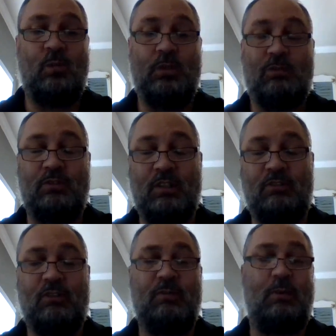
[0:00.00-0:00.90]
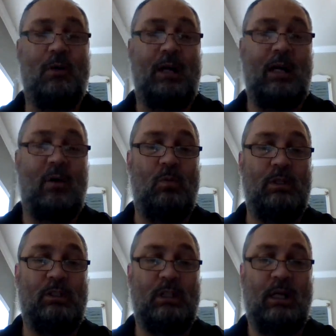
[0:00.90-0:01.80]
which resistors burn out,
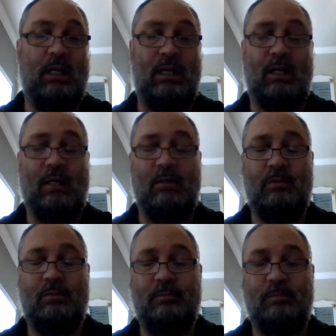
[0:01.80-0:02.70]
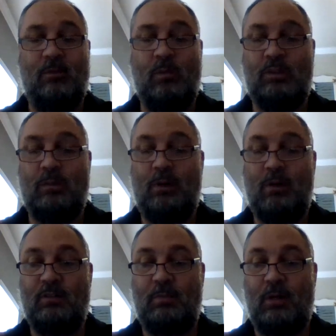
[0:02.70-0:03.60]
which
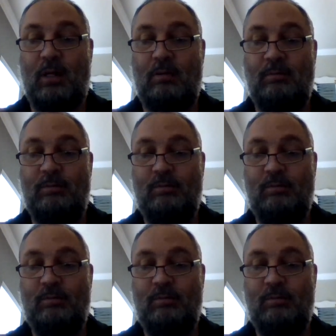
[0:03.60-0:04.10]
components burn out?